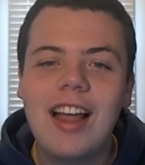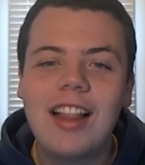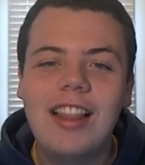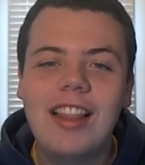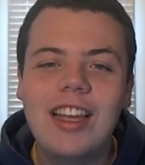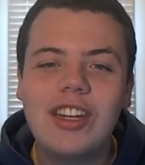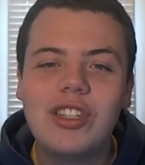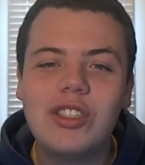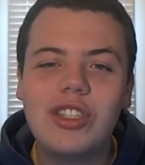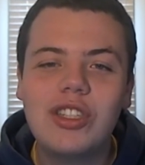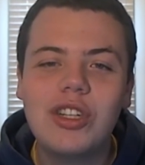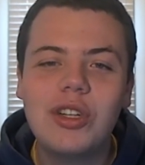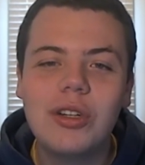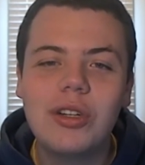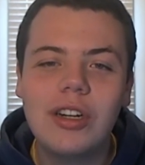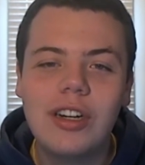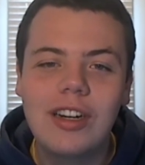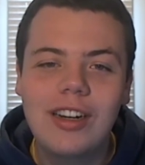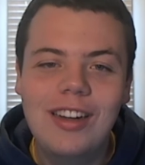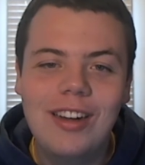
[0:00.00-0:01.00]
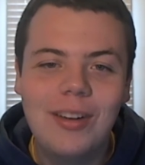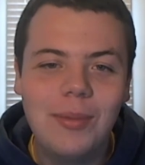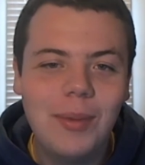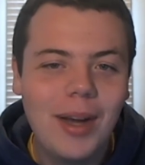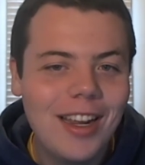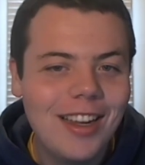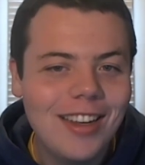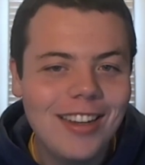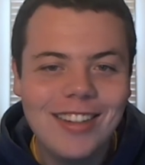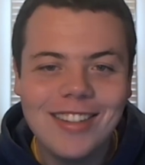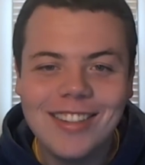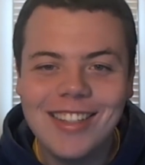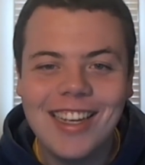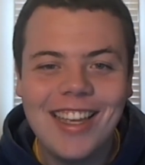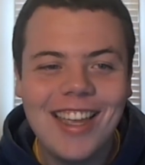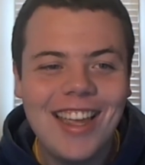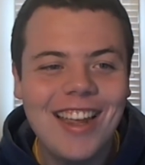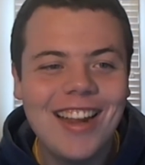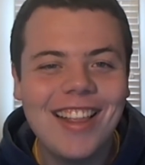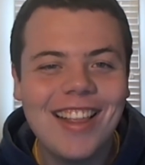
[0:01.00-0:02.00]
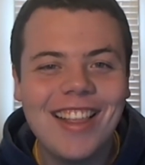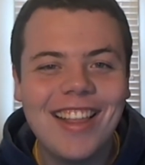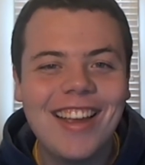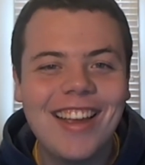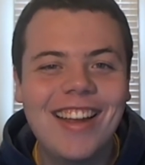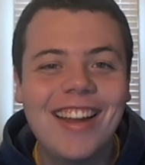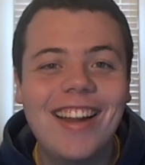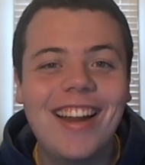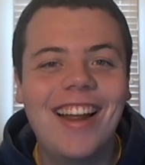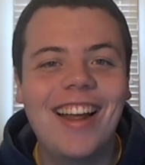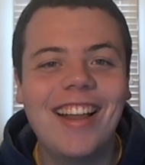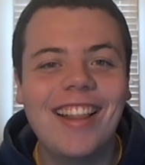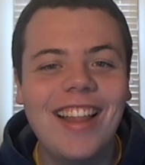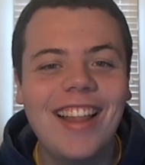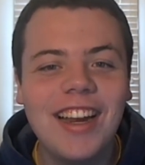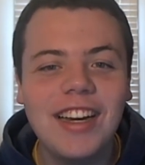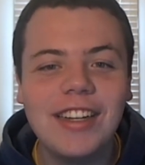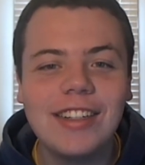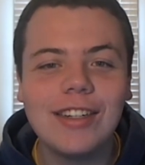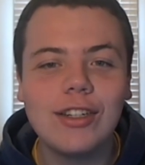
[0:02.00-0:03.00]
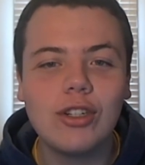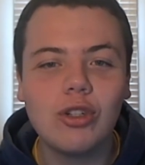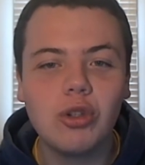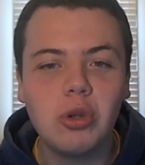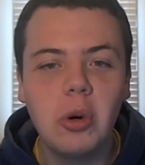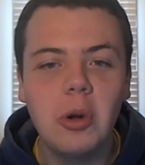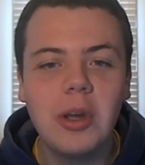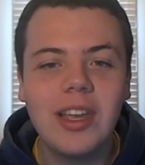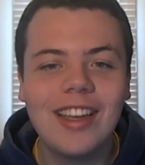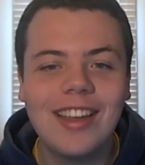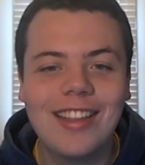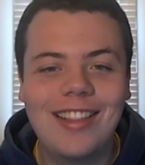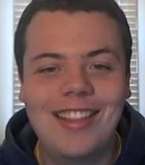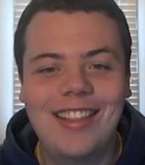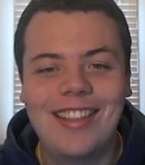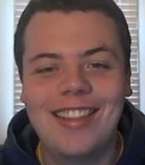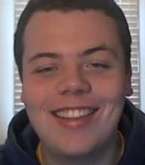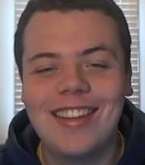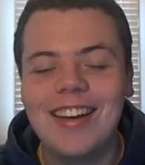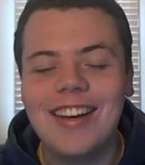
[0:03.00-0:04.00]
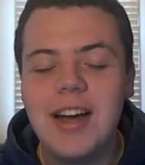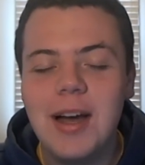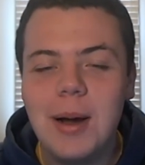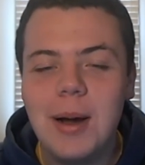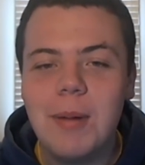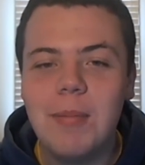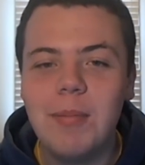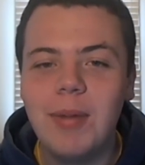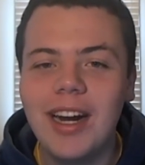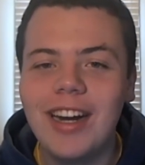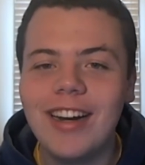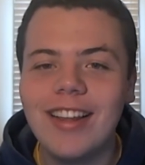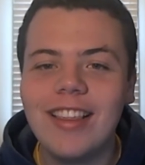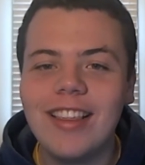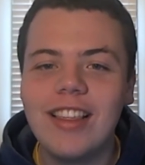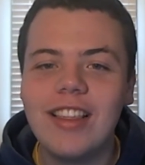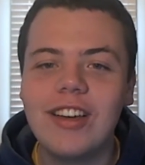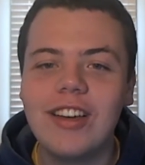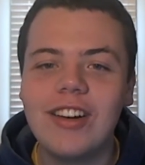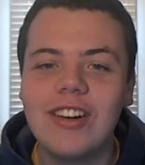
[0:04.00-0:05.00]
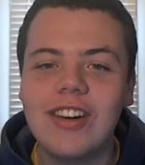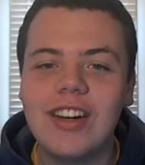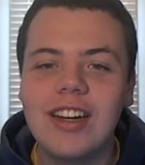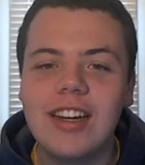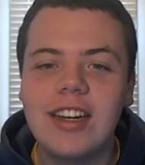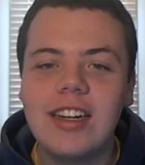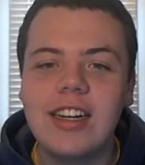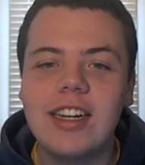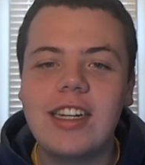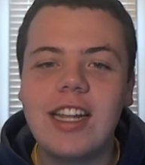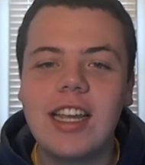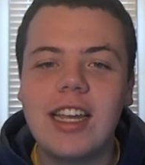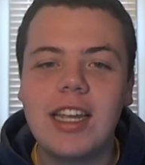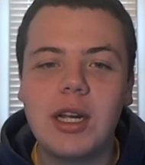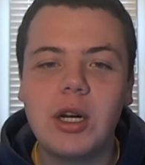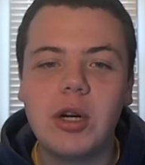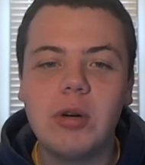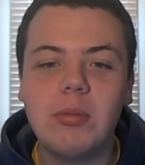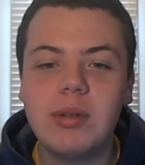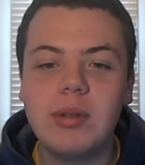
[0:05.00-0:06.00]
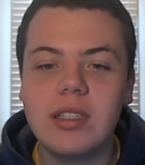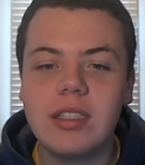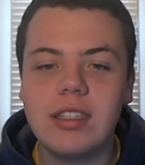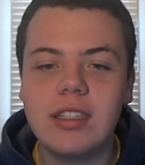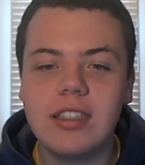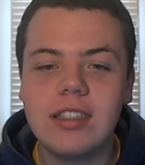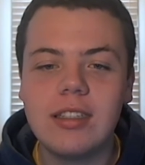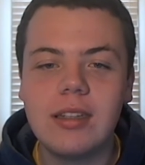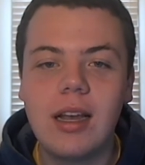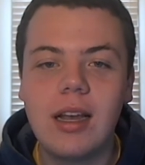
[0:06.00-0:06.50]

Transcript: Like Duke, oh my goodness, I can't say it. Like Detroit, -2 to take care of business